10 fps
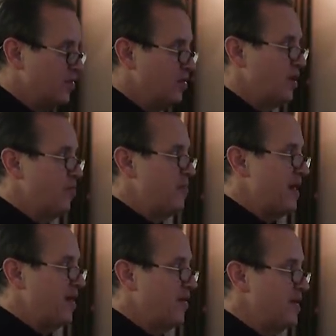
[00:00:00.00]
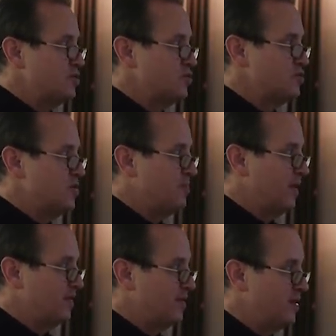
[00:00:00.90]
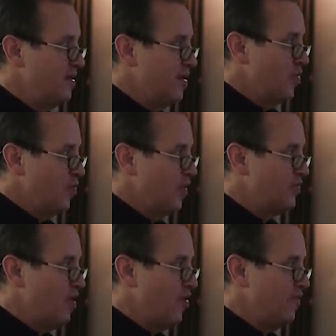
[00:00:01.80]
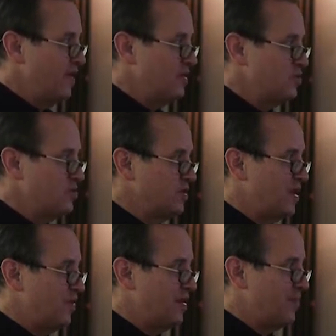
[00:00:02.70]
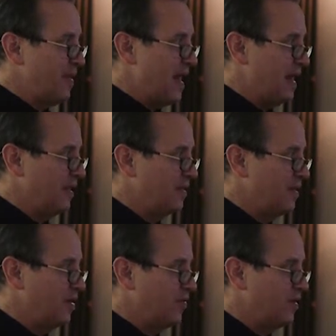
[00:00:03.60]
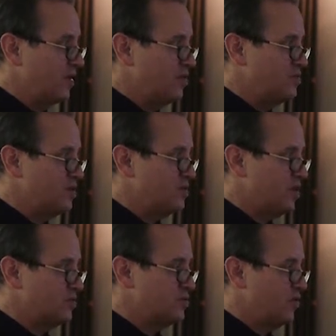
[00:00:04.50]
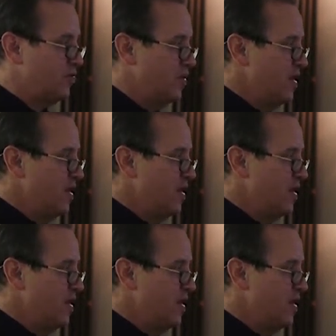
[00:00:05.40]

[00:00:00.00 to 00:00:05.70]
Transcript: you know, better initial stability with the overdentures, get rid of the palate, you know, use this also.